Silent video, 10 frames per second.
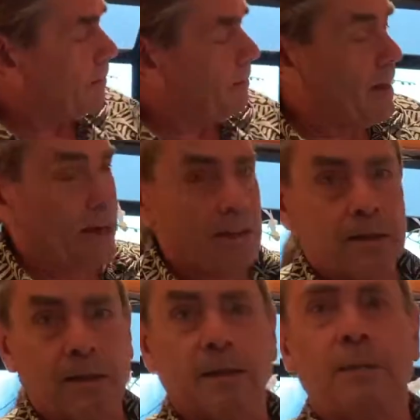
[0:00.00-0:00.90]
That is
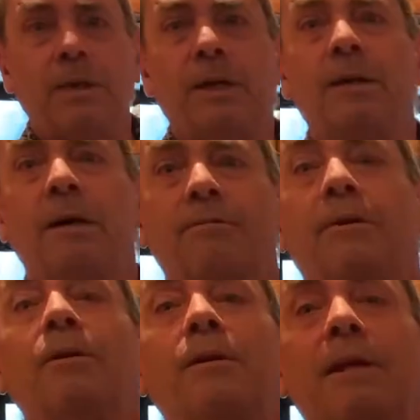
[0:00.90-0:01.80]
not going to be enough.
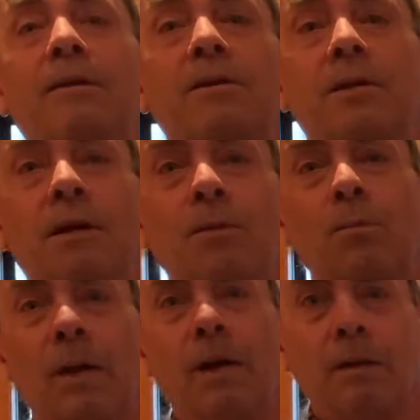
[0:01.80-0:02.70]
Good thing there's another
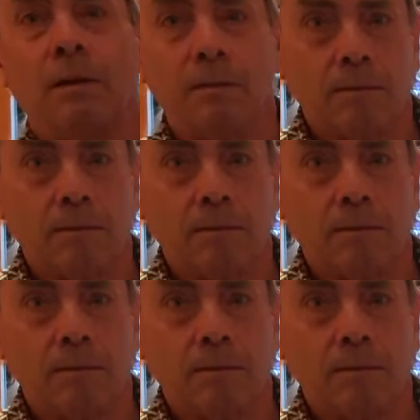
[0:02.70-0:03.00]
bottle.